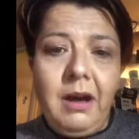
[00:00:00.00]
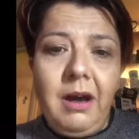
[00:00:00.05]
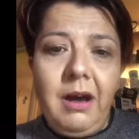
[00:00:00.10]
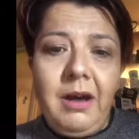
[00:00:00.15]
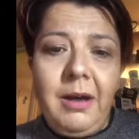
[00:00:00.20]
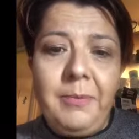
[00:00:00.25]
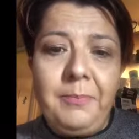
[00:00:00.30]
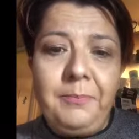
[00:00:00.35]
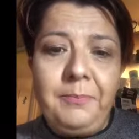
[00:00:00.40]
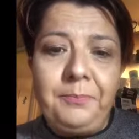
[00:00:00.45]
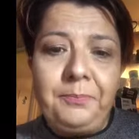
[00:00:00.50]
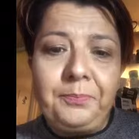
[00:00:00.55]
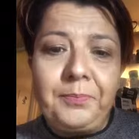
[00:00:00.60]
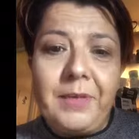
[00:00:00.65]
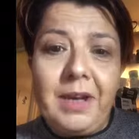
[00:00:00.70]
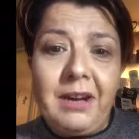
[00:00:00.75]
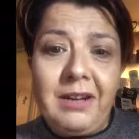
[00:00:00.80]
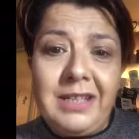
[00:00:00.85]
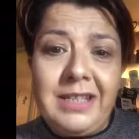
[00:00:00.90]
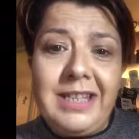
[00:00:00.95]
Um,
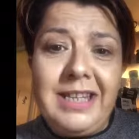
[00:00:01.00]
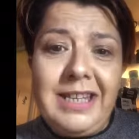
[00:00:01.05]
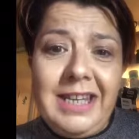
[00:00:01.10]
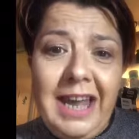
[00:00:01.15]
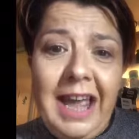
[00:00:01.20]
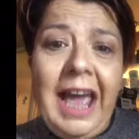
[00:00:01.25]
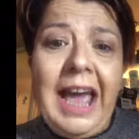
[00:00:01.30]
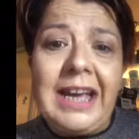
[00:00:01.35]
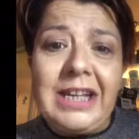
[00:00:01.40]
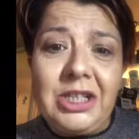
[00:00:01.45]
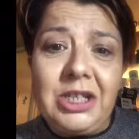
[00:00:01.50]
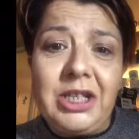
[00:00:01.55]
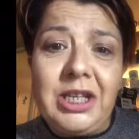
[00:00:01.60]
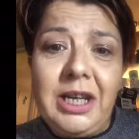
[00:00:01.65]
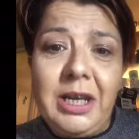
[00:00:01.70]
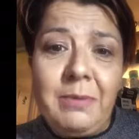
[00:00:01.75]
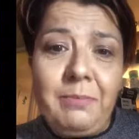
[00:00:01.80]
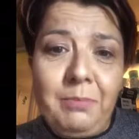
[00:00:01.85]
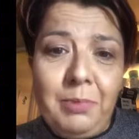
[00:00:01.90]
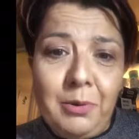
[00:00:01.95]
I did
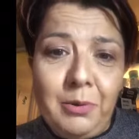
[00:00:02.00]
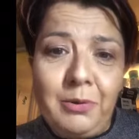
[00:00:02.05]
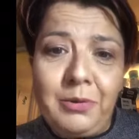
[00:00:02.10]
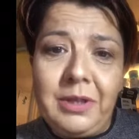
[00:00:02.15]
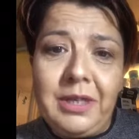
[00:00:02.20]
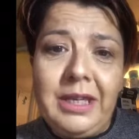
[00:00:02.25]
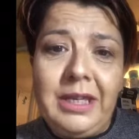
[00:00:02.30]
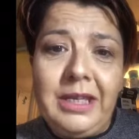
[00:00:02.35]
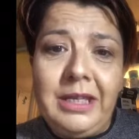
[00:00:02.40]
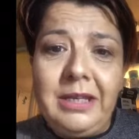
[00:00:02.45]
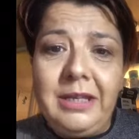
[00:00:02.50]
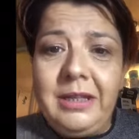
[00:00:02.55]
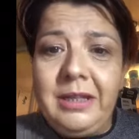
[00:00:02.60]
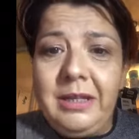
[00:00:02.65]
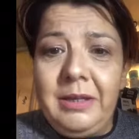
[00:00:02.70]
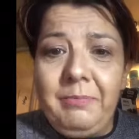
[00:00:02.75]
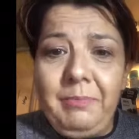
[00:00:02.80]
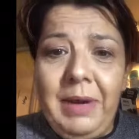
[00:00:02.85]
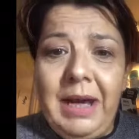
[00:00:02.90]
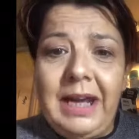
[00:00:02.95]
actually put the,
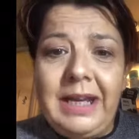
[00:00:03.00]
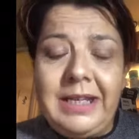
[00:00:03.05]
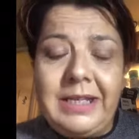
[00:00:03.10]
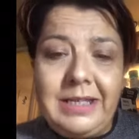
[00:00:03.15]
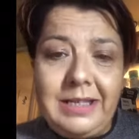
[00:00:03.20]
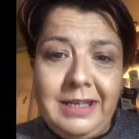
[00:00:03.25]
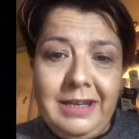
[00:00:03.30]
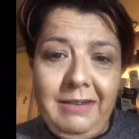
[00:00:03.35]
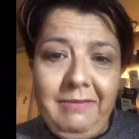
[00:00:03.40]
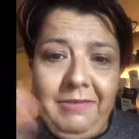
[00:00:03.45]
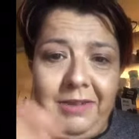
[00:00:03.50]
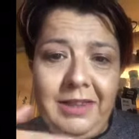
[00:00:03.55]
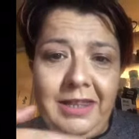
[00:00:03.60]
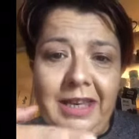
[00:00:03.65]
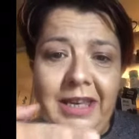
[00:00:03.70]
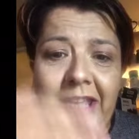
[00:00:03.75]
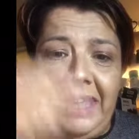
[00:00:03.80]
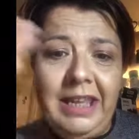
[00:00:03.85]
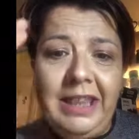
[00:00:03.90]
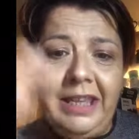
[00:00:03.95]
the palettes and
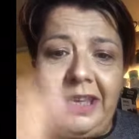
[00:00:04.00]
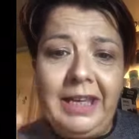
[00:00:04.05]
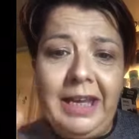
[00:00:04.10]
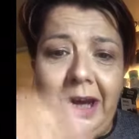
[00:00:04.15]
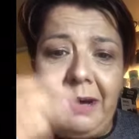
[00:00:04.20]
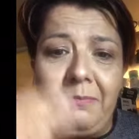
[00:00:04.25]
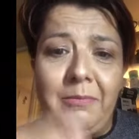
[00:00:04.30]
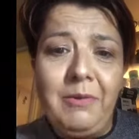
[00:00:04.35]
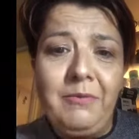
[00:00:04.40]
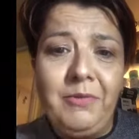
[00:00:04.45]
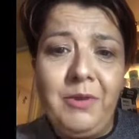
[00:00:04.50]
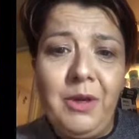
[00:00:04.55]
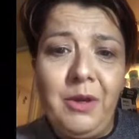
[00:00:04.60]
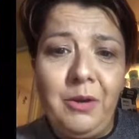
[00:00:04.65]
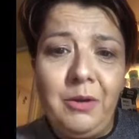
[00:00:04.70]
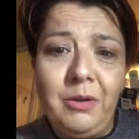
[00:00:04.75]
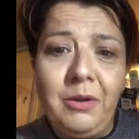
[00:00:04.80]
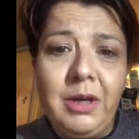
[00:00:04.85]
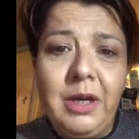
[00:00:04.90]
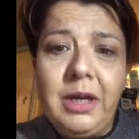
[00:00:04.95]
everything in the camera
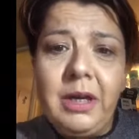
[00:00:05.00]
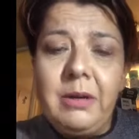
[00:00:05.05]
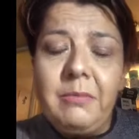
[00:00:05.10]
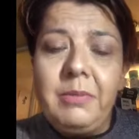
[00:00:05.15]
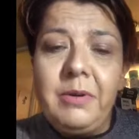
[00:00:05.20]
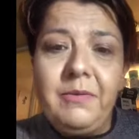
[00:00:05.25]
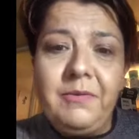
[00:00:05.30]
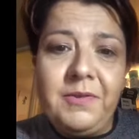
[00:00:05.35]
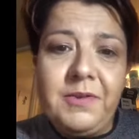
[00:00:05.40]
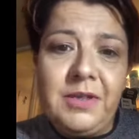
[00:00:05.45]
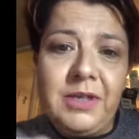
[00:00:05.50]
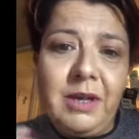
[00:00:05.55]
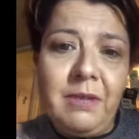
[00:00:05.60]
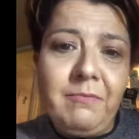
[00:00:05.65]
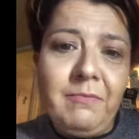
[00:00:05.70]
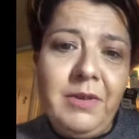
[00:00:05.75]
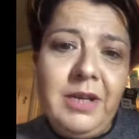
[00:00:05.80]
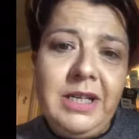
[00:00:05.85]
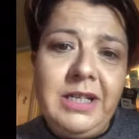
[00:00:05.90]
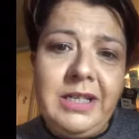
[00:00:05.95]
view, but for
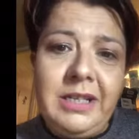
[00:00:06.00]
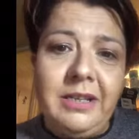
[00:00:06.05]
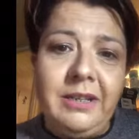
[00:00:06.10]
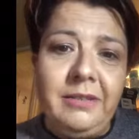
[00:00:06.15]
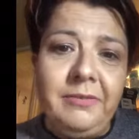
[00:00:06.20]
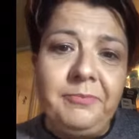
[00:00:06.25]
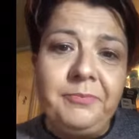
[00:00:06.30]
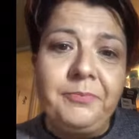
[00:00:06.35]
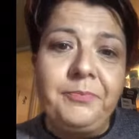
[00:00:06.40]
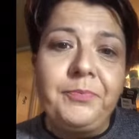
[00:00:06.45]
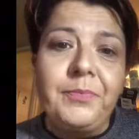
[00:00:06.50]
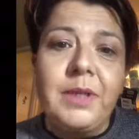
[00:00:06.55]
some reason,